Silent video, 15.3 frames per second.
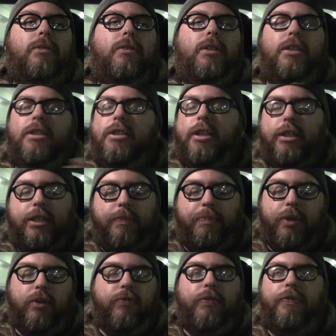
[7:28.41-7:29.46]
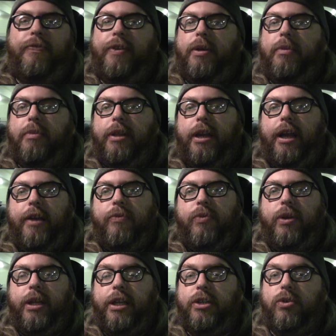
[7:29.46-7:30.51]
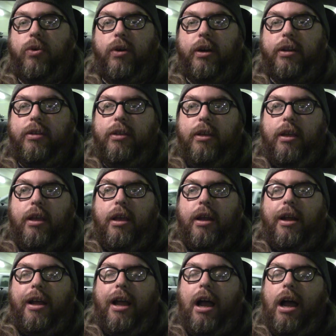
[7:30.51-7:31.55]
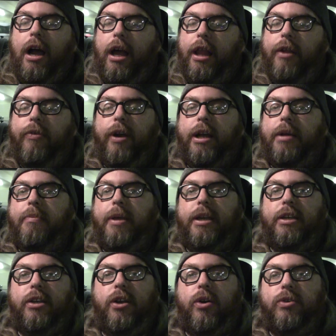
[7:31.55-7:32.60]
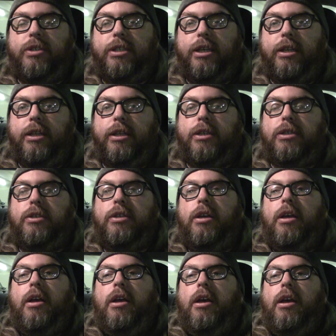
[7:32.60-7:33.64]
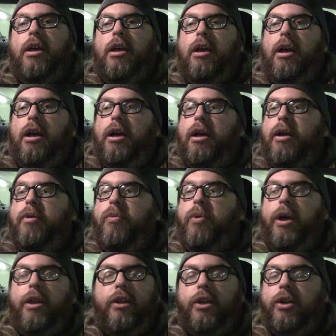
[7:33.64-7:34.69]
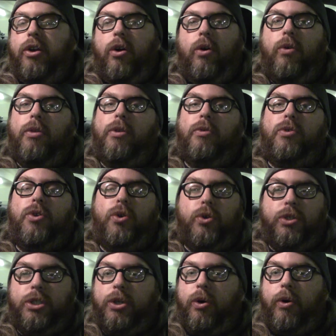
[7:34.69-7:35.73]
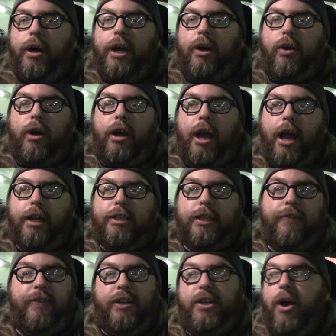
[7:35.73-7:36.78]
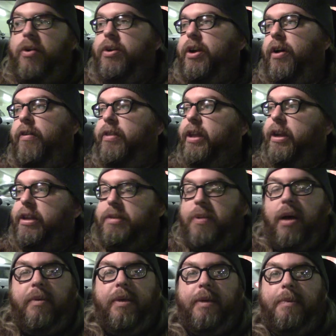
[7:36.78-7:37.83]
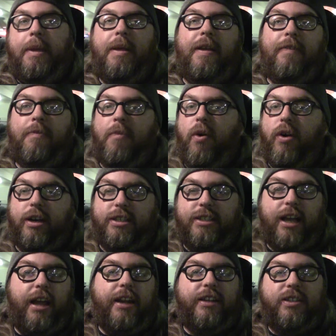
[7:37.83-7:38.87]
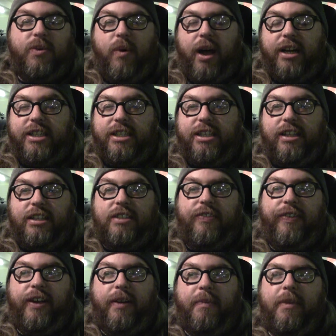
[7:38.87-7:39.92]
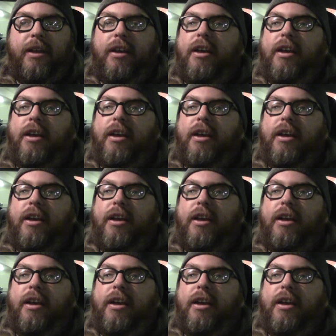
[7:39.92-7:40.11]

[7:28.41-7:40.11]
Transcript: just such a beautiful film that I really adored. And I highly recommend you go see this, uh, whether you know the true story or not. If you don't know, then it's probably going to be even more exciting to watch this film.